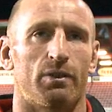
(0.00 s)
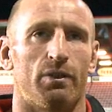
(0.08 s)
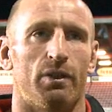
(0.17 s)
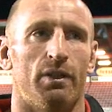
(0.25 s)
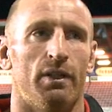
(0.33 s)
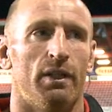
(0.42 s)

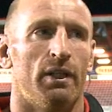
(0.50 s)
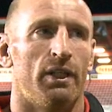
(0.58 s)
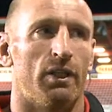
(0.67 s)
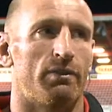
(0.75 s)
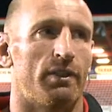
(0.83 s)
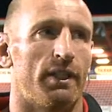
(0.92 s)
So
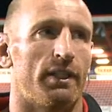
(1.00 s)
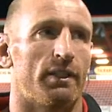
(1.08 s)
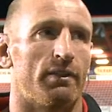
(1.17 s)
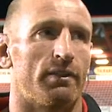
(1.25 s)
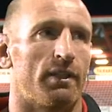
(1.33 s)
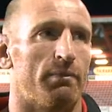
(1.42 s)
you know today
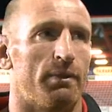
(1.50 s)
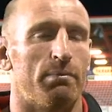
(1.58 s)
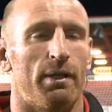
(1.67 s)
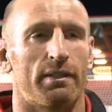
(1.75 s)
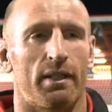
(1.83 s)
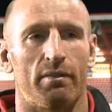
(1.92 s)
can come at a
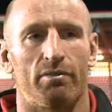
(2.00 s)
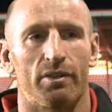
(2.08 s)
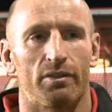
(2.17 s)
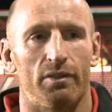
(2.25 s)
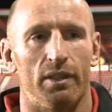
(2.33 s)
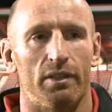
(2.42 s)
better time for
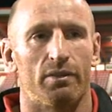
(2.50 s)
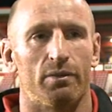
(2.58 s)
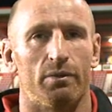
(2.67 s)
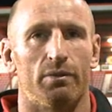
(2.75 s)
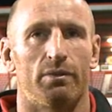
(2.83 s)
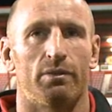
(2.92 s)
us really
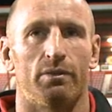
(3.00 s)
to